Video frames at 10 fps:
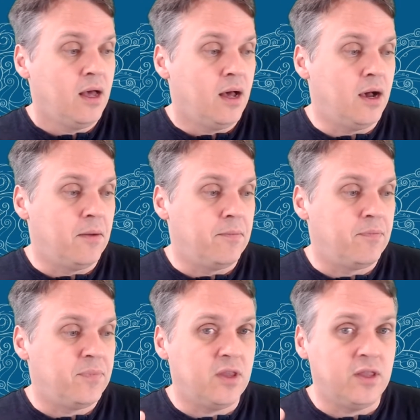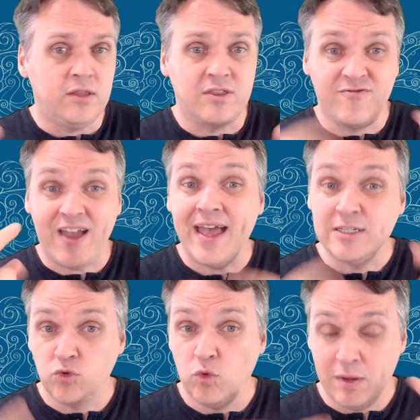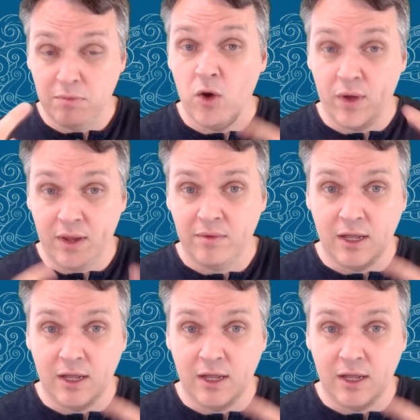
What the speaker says: the fans will be blowing.